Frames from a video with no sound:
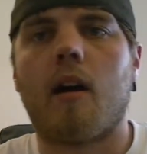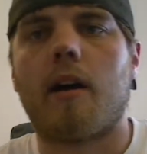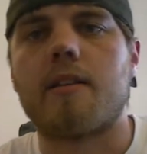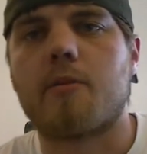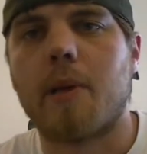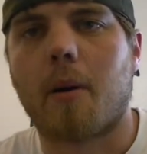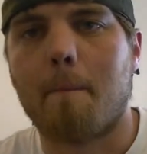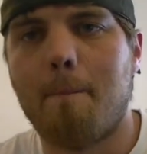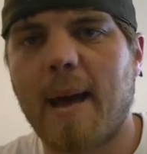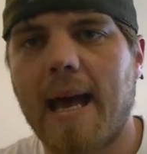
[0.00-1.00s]
Alright, so we are
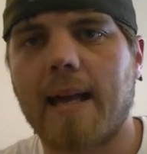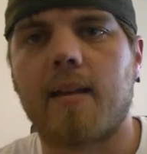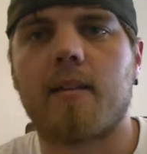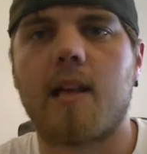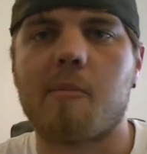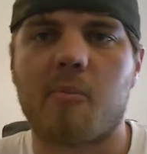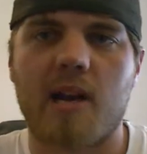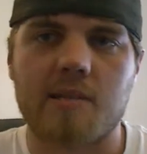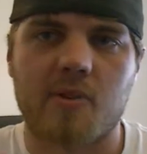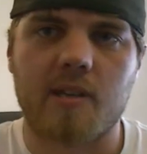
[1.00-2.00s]
back. Got my
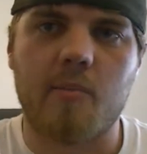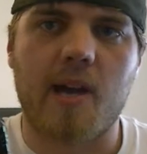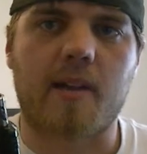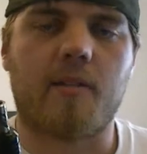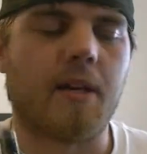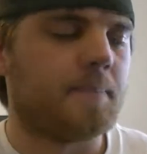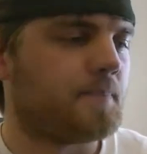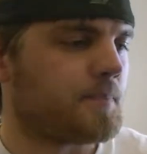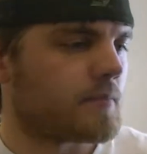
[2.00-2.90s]
Brass Monkey back on.